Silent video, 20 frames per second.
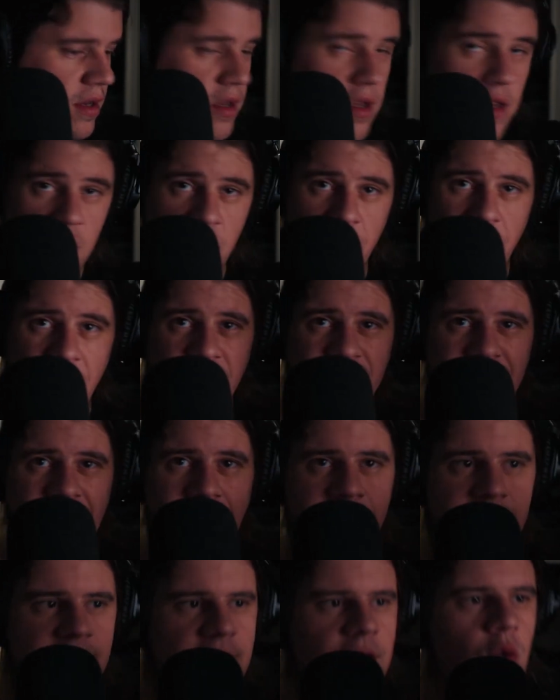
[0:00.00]
You can mount
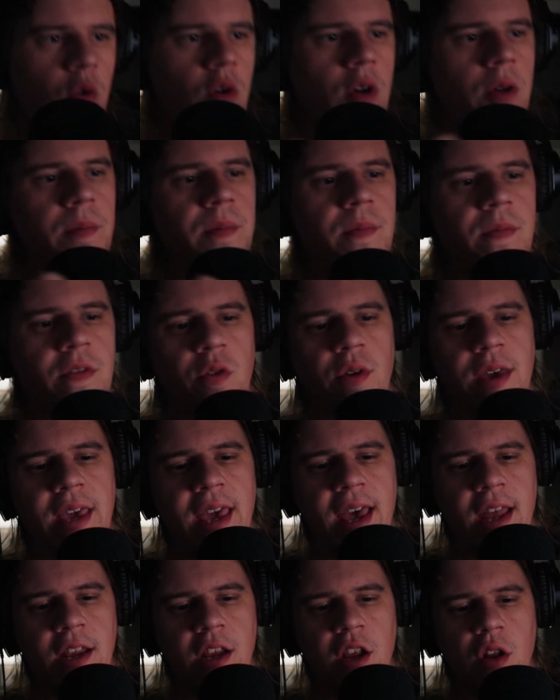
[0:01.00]
lights to them. So
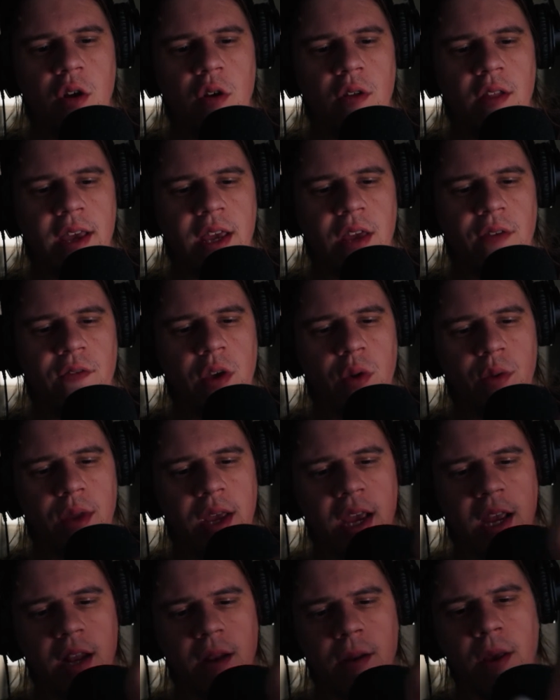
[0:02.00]
again, like if you
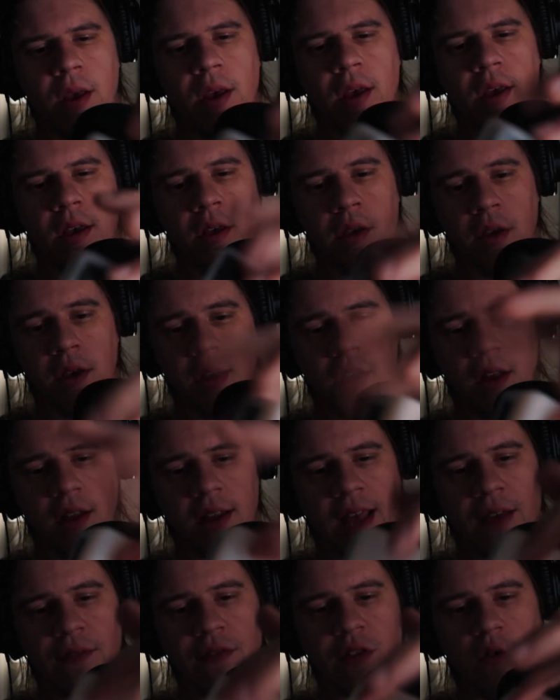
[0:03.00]
need to
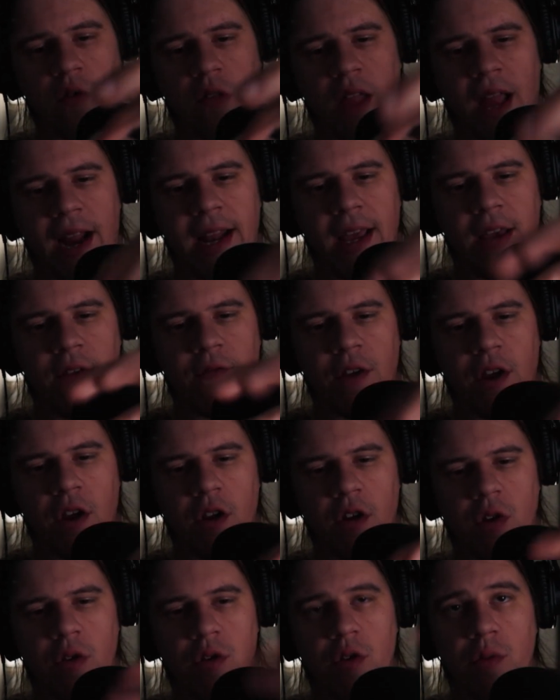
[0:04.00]
have your lighting for your
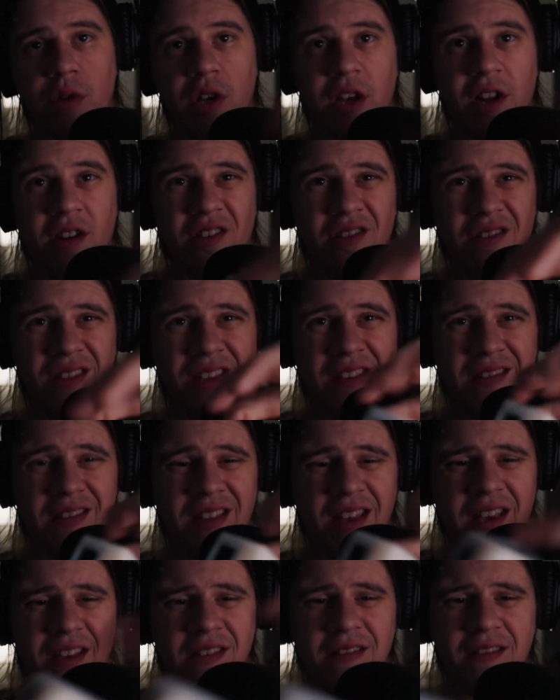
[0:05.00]
YouTube channel, these
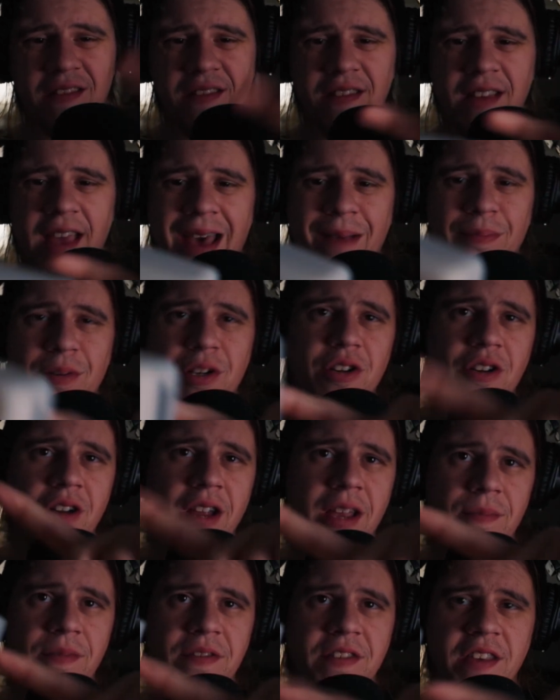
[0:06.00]
things, Aperture
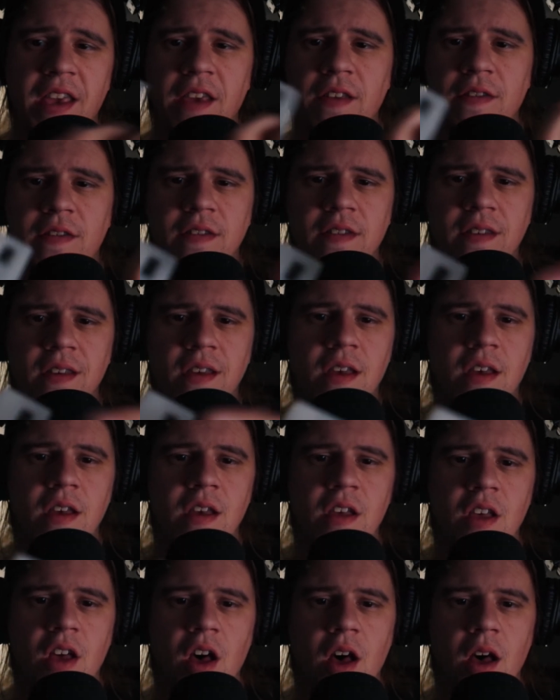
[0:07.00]
MCs,
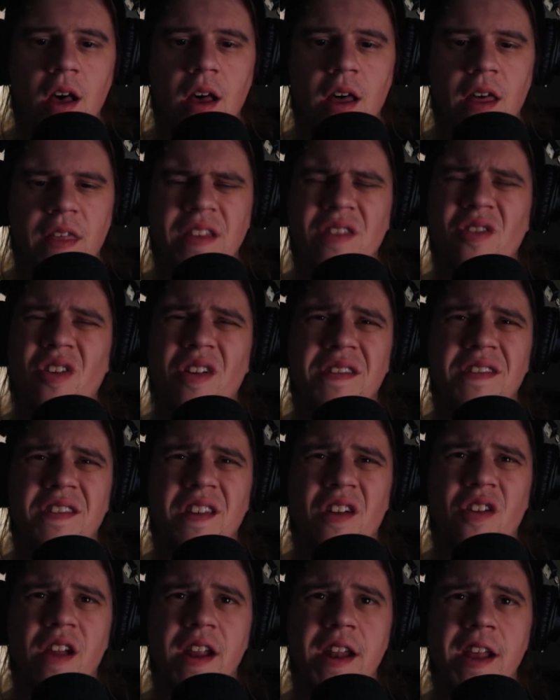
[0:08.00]
I think they're on sale
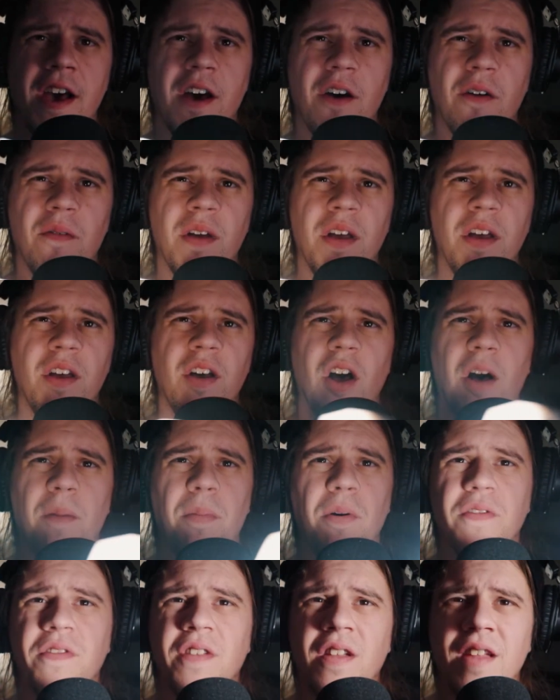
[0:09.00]
right now. I'll
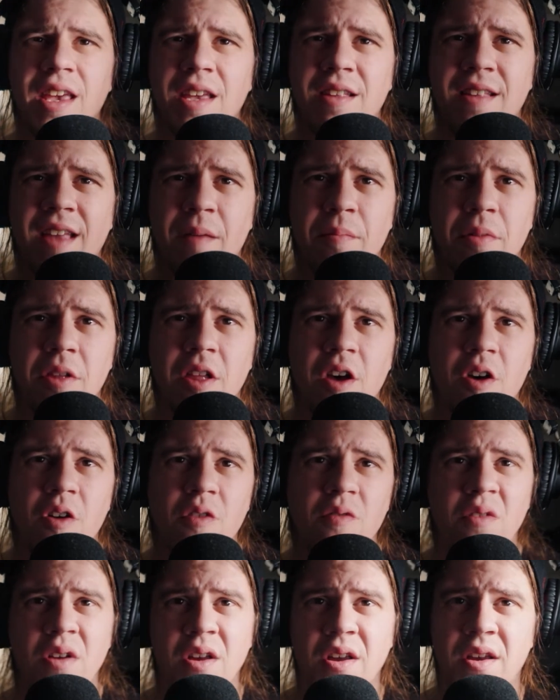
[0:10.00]
post a link down below.
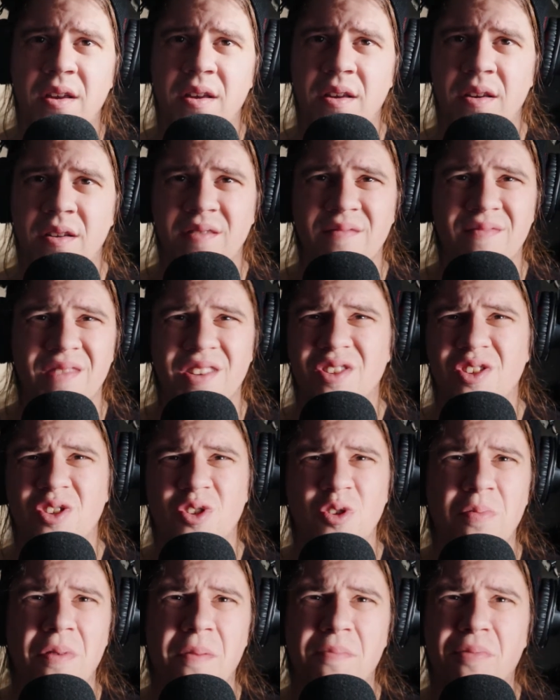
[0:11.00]
They're
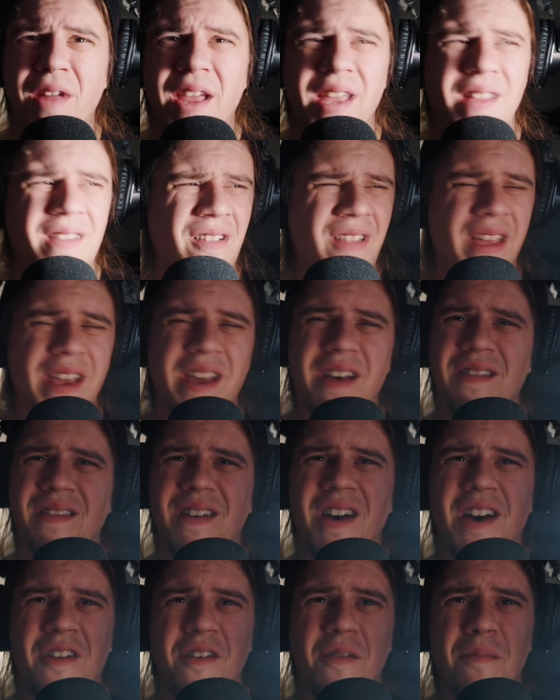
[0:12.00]
super bright. They're like
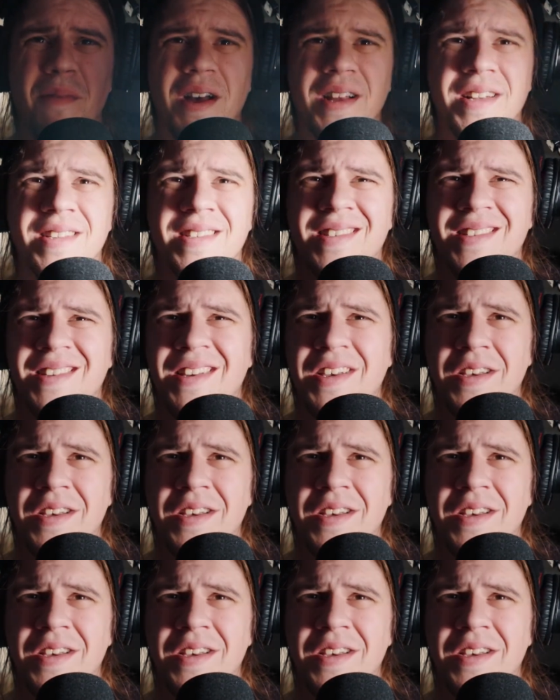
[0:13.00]
$100.